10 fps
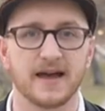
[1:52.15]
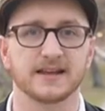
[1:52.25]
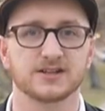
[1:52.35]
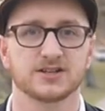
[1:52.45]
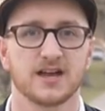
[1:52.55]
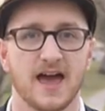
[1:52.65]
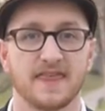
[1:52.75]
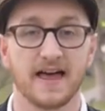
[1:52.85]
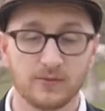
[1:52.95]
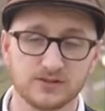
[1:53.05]
manage,
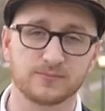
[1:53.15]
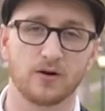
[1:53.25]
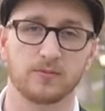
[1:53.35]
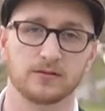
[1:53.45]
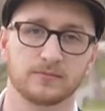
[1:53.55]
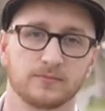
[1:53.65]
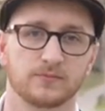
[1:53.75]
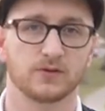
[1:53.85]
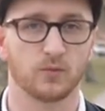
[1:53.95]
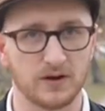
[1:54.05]
and that was the problem
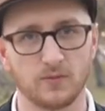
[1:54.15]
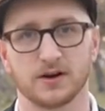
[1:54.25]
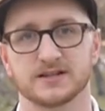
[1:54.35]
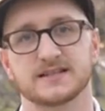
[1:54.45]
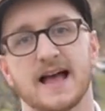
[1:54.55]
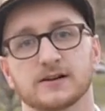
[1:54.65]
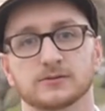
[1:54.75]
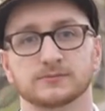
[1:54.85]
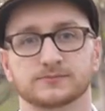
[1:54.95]
that we wanted to tackle.